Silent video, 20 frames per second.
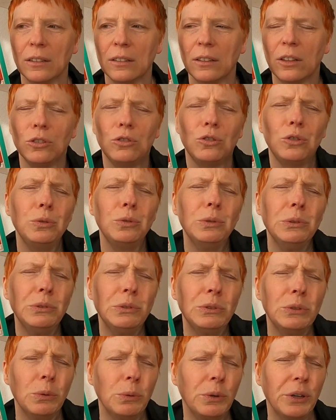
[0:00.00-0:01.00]
the true
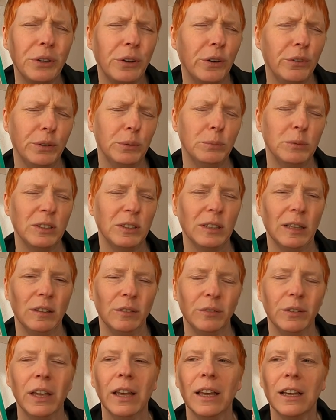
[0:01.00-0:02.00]
story of
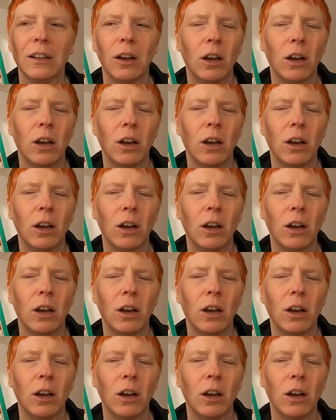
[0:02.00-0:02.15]
himself.